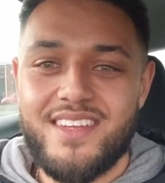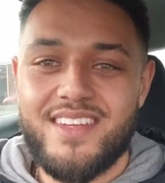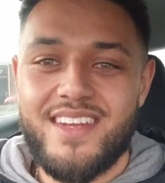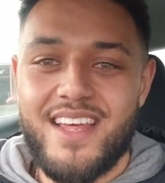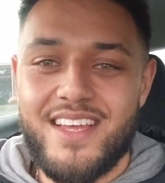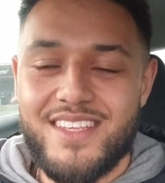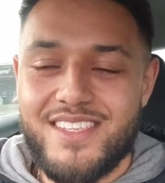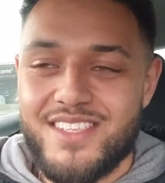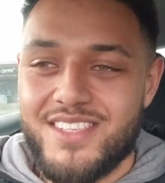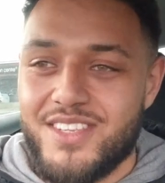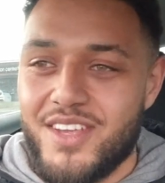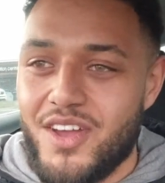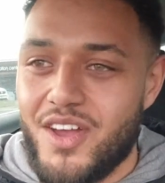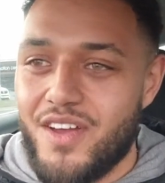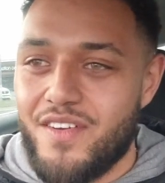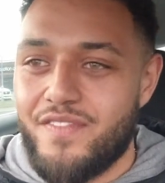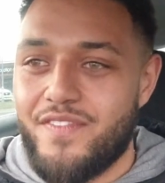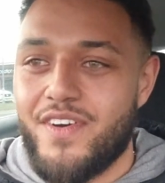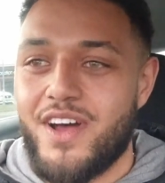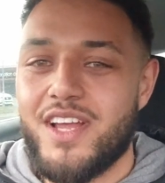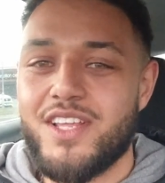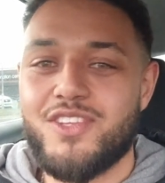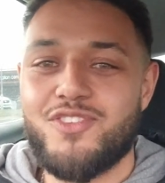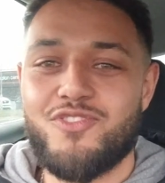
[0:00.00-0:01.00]
That
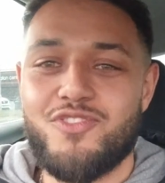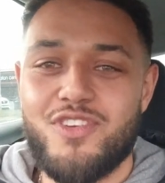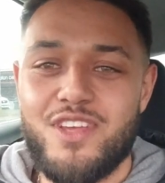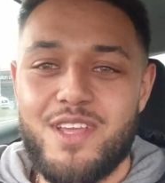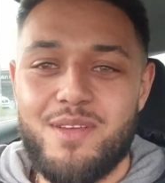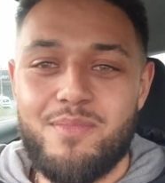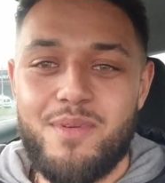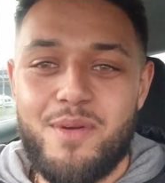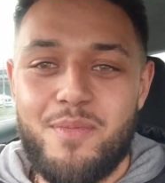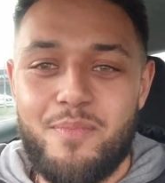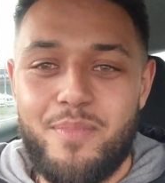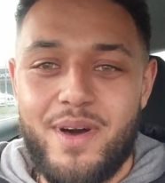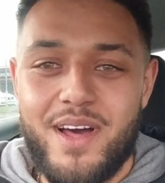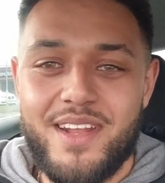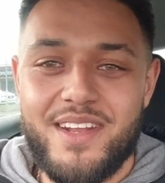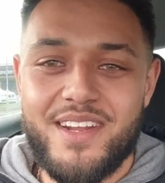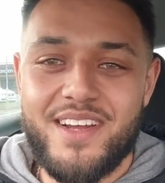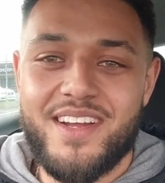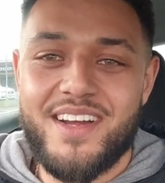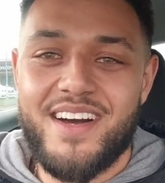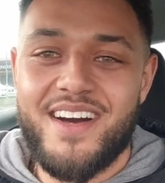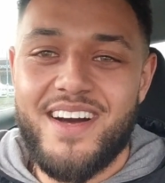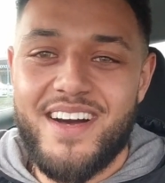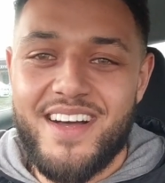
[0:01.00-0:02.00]
certified treatment on
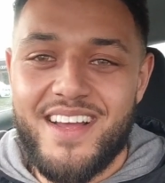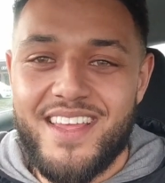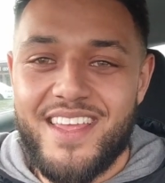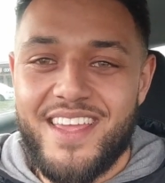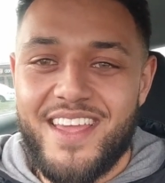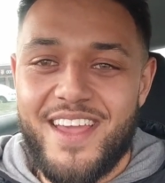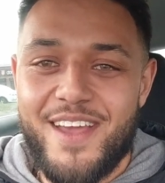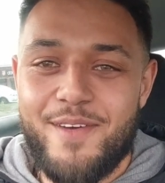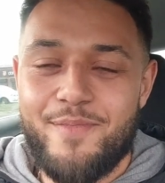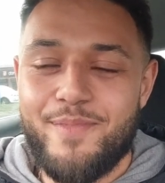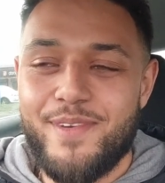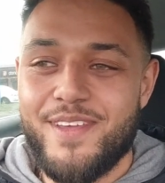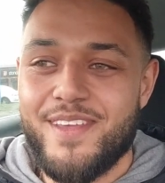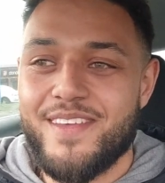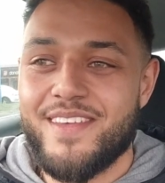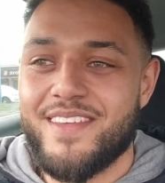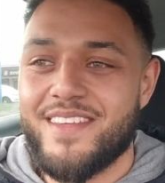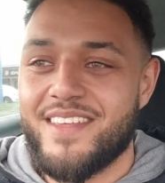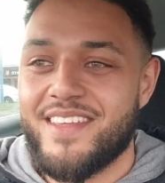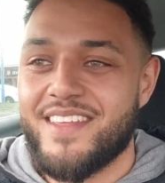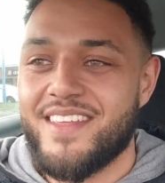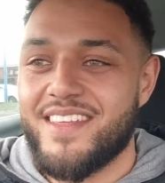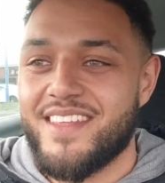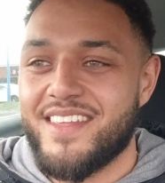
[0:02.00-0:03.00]
the car, you get me?
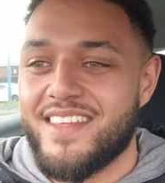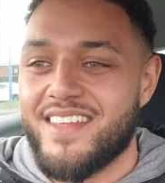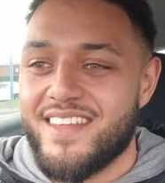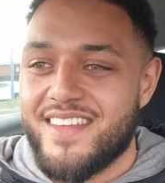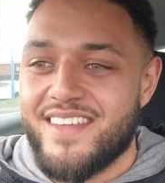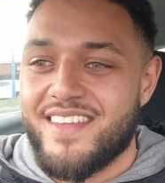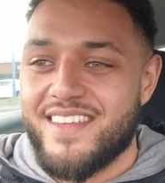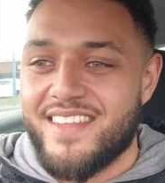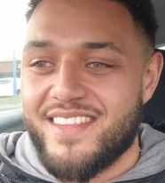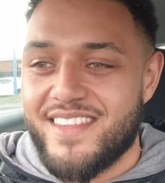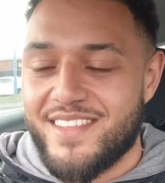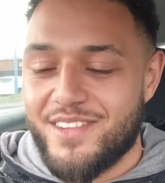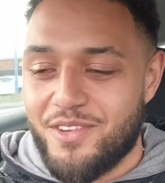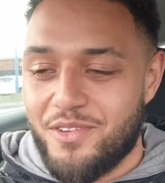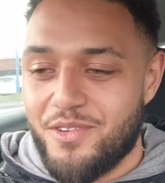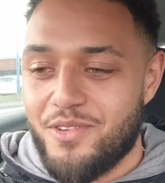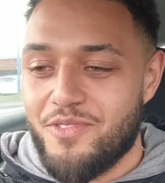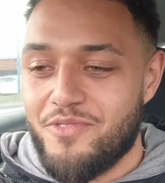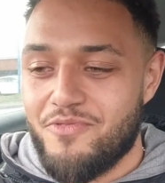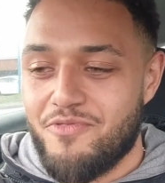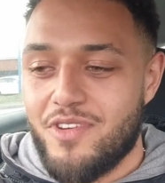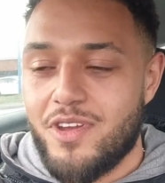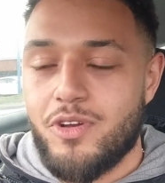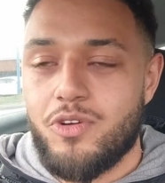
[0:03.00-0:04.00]
They've
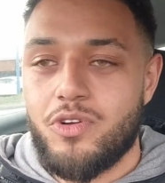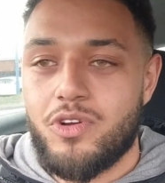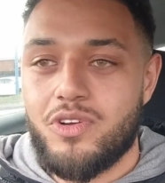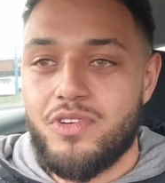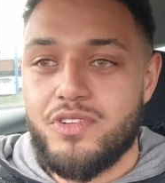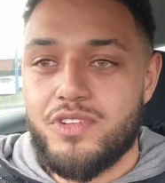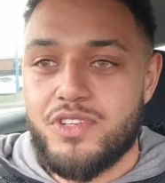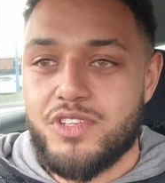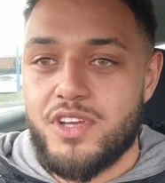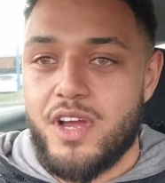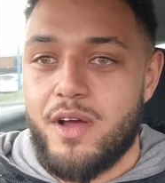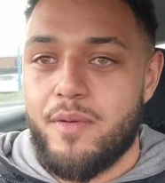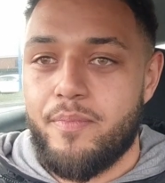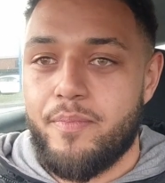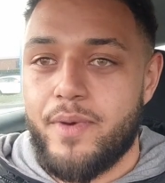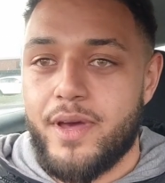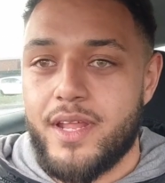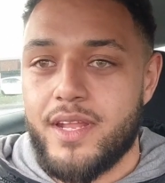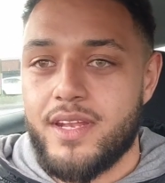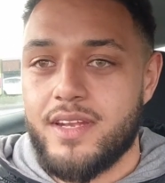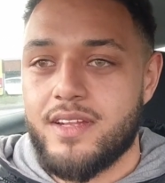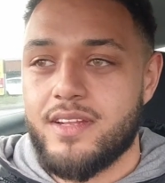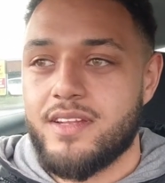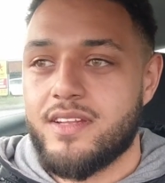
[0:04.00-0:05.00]
done a real good job,
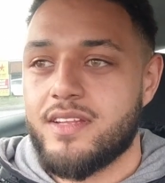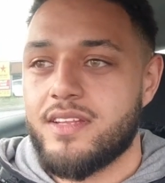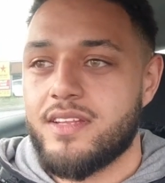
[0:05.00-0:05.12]
man.